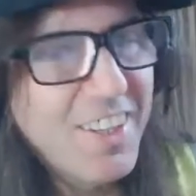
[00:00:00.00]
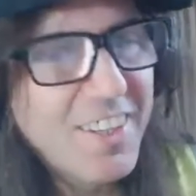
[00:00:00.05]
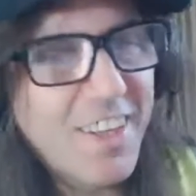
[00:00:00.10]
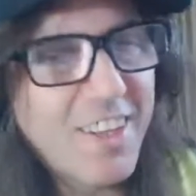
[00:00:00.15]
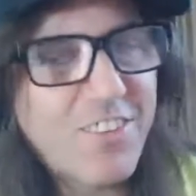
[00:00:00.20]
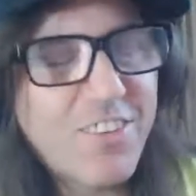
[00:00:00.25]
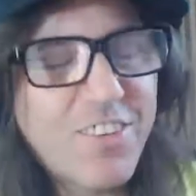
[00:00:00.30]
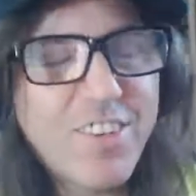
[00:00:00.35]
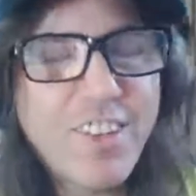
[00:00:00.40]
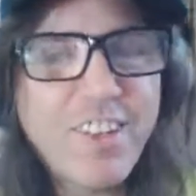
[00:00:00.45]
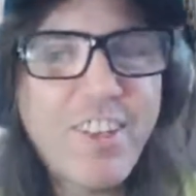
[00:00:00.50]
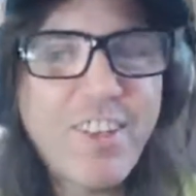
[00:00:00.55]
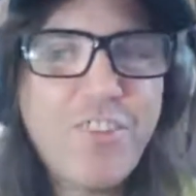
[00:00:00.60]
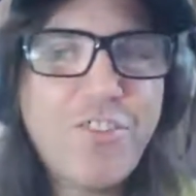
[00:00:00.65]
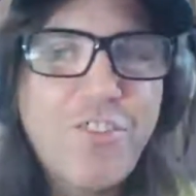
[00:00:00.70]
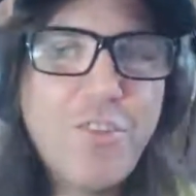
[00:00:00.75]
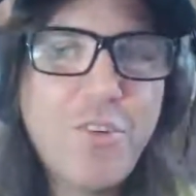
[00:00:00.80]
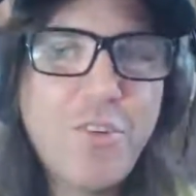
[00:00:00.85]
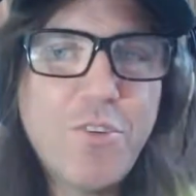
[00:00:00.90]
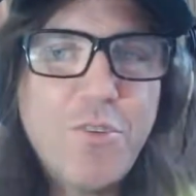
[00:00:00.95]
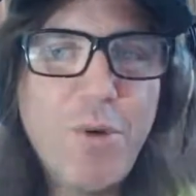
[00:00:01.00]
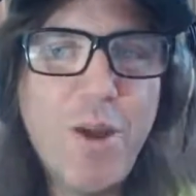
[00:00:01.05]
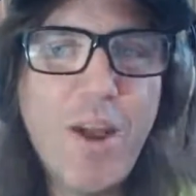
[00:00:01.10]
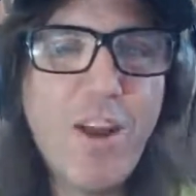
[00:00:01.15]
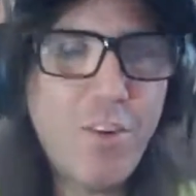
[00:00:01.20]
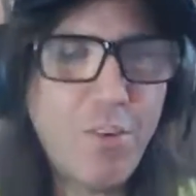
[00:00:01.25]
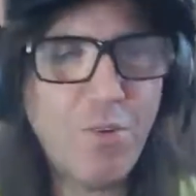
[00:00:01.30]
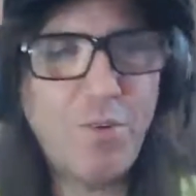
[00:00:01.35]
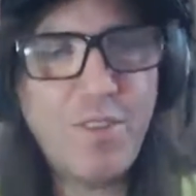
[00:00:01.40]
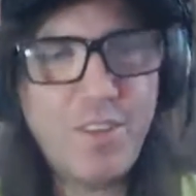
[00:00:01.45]
That's the thing they shoot into a
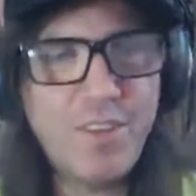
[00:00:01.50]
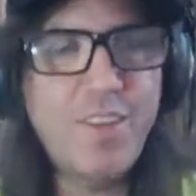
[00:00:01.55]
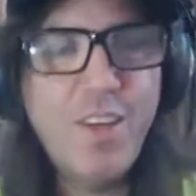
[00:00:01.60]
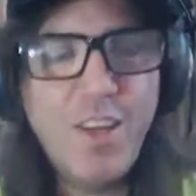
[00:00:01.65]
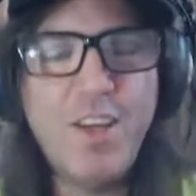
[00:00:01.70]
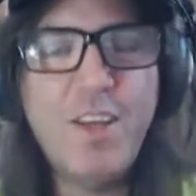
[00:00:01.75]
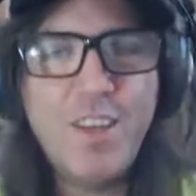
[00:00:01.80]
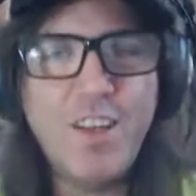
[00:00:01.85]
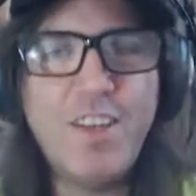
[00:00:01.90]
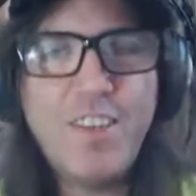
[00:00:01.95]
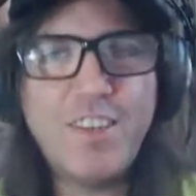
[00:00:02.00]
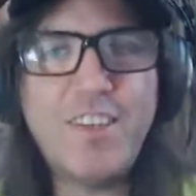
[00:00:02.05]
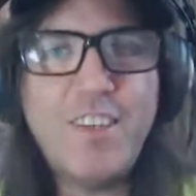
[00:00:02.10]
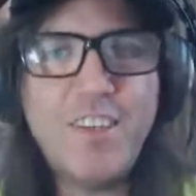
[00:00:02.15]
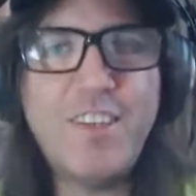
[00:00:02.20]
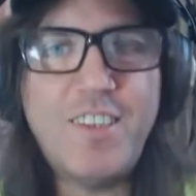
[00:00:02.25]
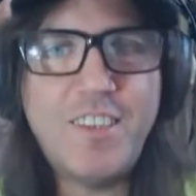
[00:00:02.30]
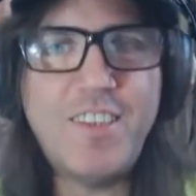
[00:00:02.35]
heroin, the,